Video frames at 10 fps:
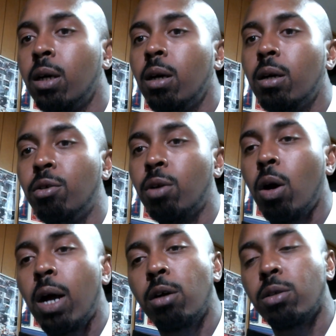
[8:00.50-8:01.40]
you know,
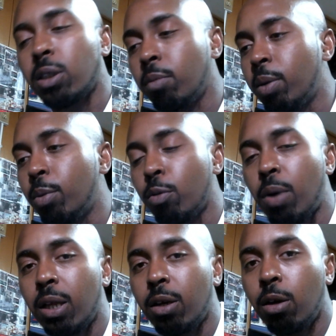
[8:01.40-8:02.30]
I know some people are
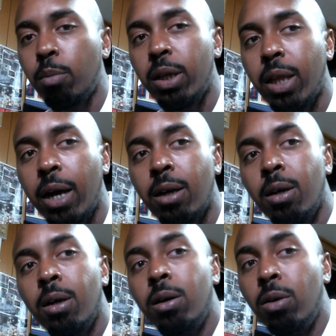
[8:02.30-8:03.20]
probably going to be like,
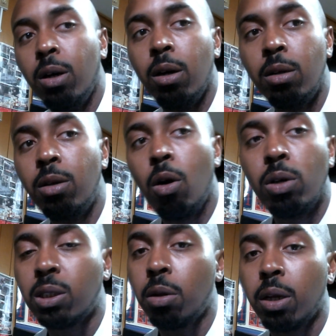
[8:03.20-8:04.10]
well, you know,
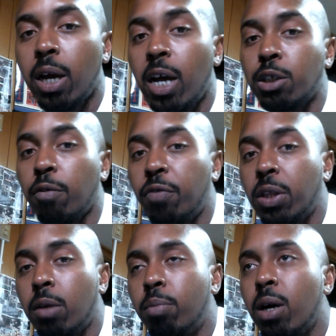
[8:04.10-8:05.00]
it's only an extra
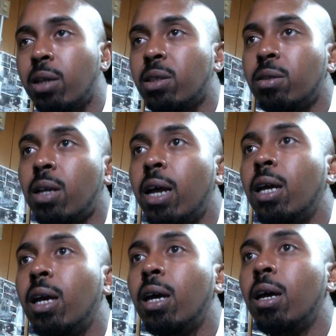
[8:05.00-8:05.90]
$50. I was like,
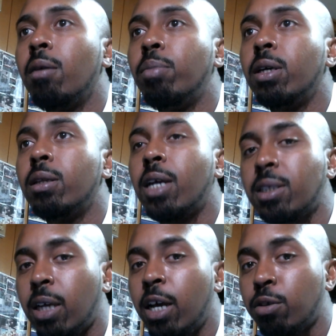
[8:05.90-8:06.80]
yeah, but that's
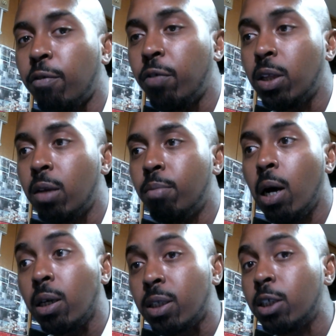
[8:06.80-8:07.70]
an extra
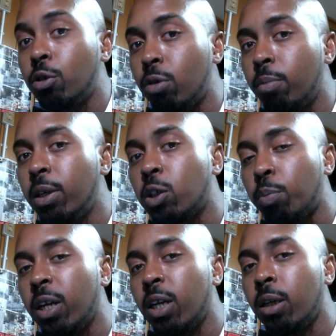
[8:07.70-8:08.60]
$50 that you could be
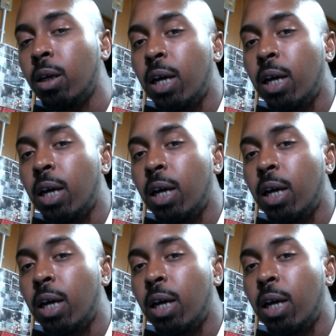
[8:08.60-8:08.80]
spending